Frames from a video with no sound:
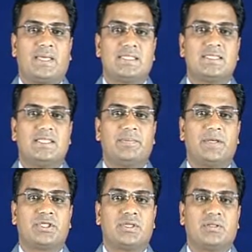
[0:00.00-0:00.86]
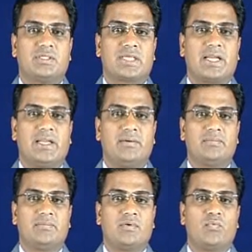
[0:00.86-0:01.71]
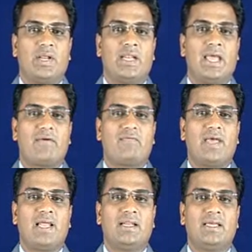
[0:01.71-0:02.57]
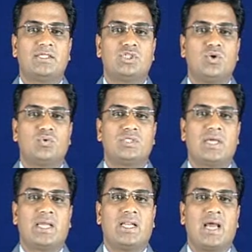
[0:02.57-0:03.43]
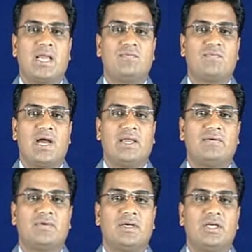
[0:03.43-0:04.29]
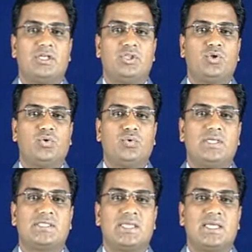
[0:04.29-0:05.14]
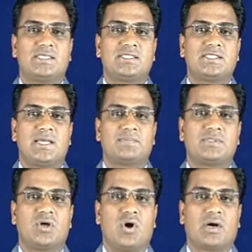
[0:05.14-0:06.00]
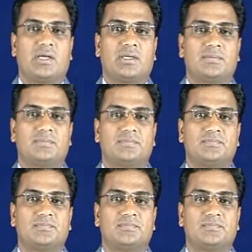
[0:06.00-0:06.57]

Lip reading: We can see the picture on the screen. When FL is used in line 5, two distinct steps occur.